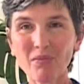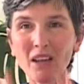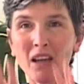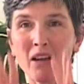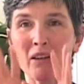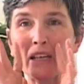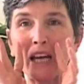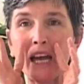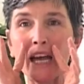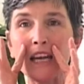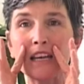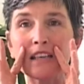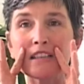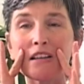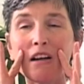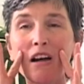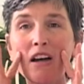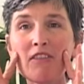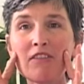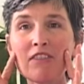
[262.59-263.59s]
Okay, so
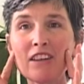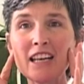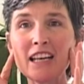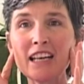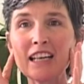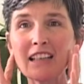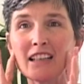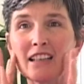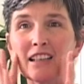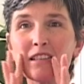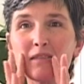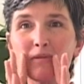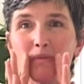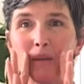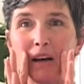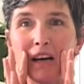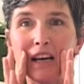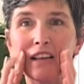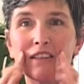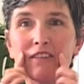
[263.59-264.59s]
I think
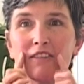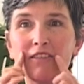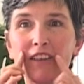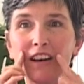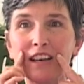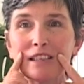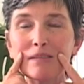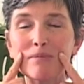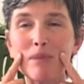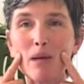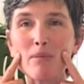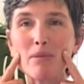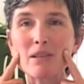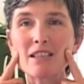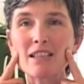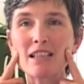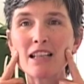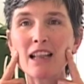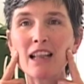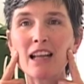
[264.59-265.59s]
my face might be
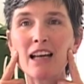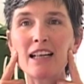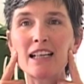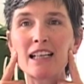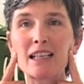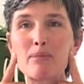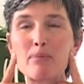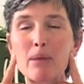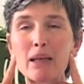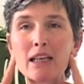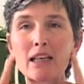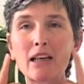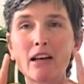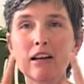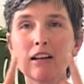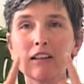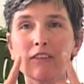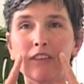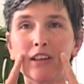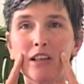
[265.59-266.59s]
slightly
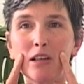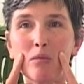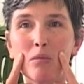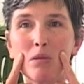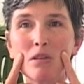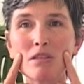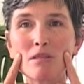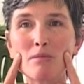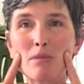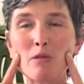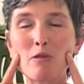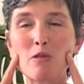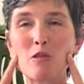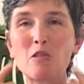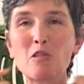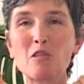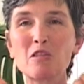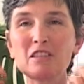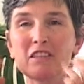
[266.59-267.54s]
pinker than it was before.